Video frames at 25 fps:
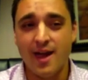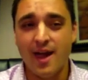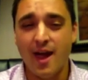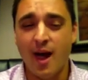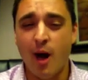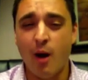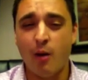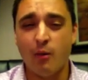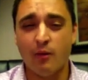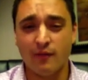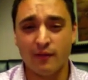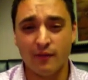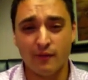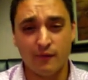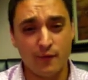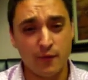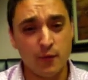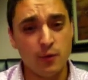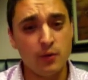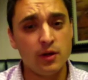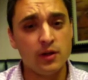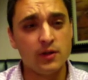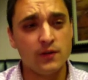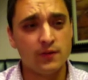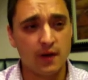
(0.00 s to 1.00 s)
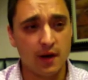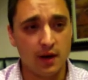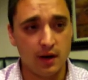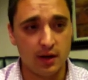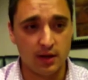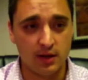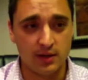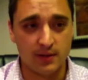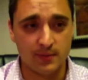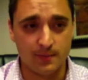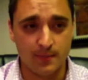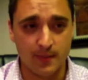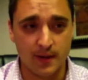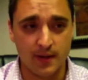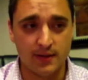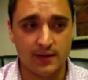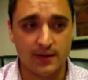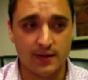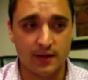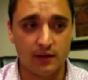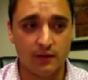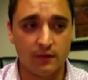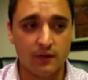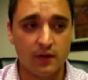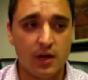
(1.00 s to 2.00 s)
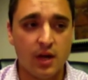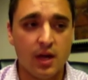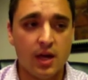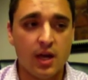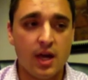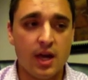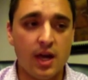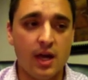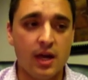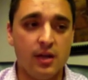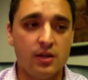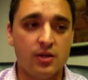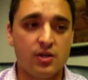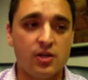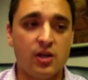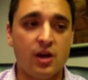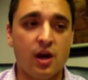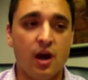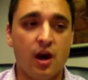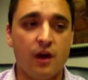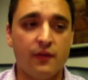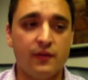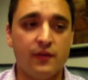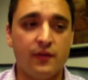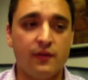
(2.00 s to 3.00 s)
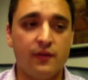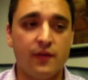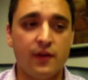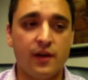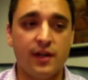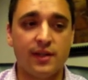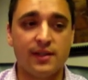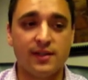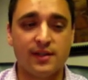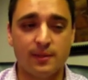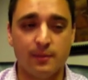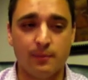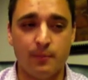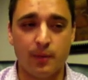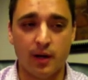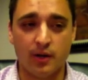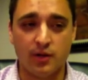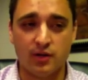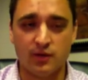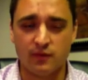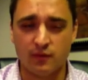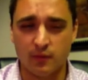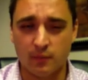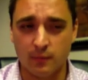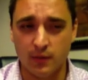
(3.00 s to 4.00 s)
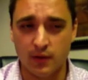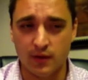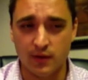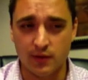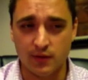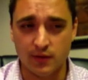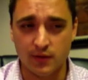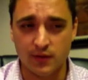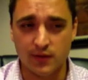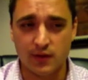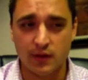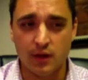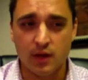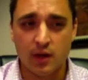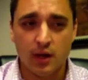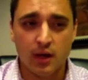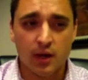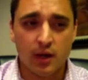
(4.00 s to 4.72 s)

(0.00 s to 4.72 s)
However, food is very expensive and she often forgets to budget for meals.